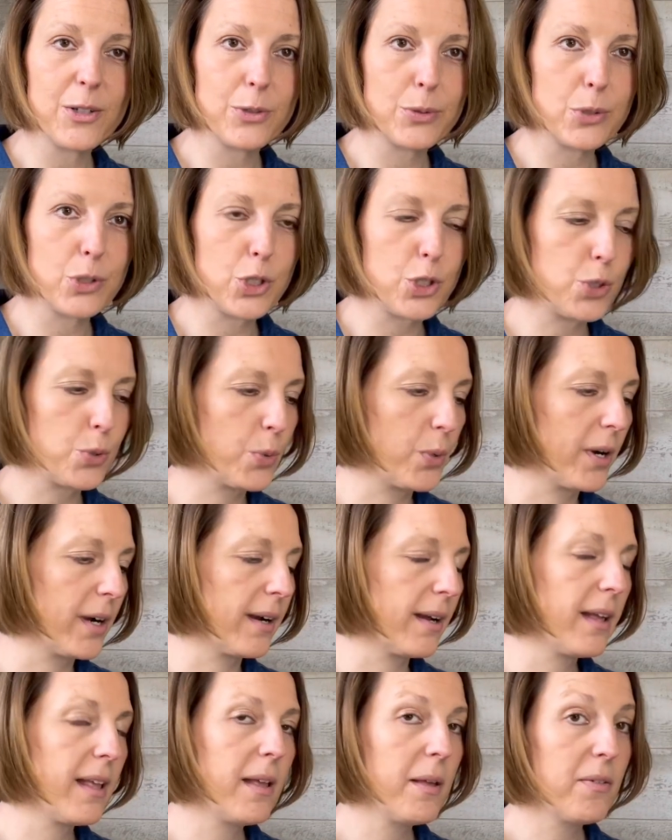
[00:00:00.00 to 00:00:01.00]
Sure.
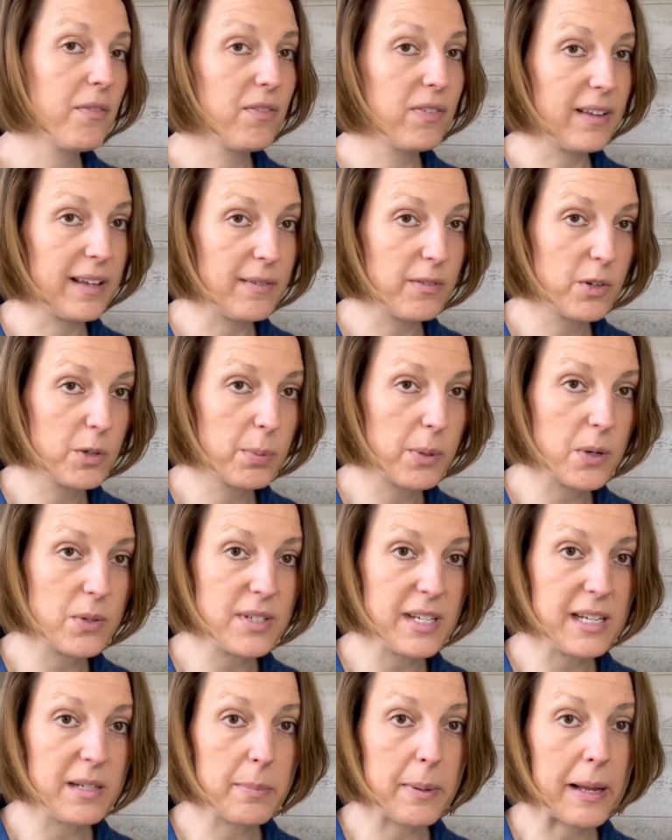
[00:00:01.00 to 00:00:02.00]
Flavored
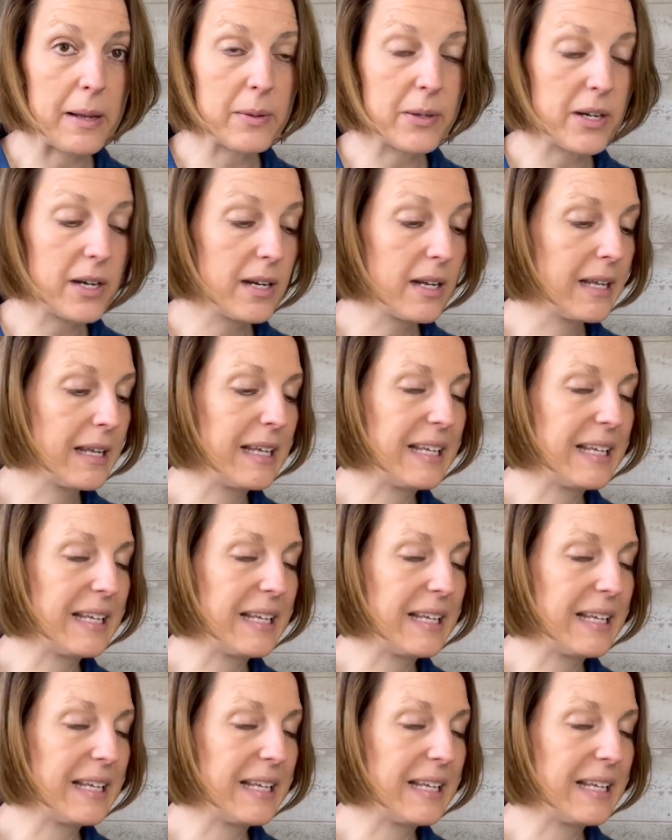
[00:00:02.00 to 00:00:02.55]
protein powder.